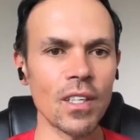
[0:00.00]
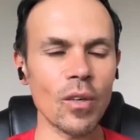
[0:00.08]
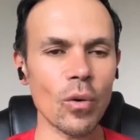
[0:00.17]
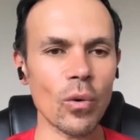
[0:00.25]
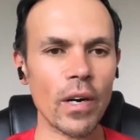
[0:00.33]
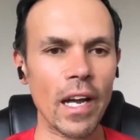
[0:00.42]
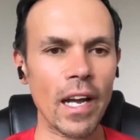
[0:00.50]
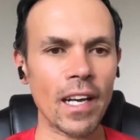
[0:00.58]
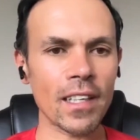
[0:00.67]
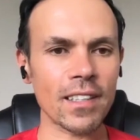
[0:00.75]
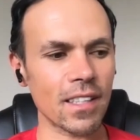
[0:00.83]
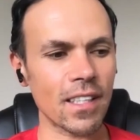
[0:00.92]
or
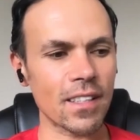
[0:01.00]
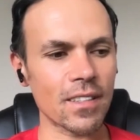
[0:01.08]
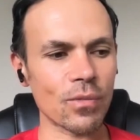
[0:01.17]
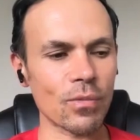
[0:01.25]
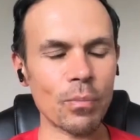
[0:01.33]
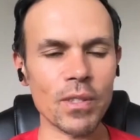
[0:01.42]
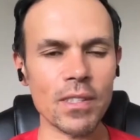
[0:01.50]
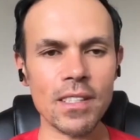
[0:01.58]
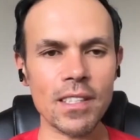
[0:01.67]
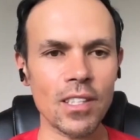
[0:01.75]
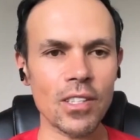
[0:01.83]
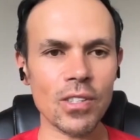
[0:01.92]
act as
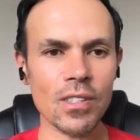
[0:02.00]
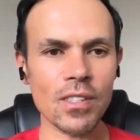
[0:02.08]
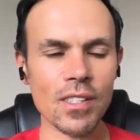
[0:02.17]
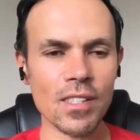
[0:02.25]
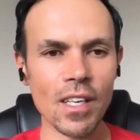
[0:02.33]
representation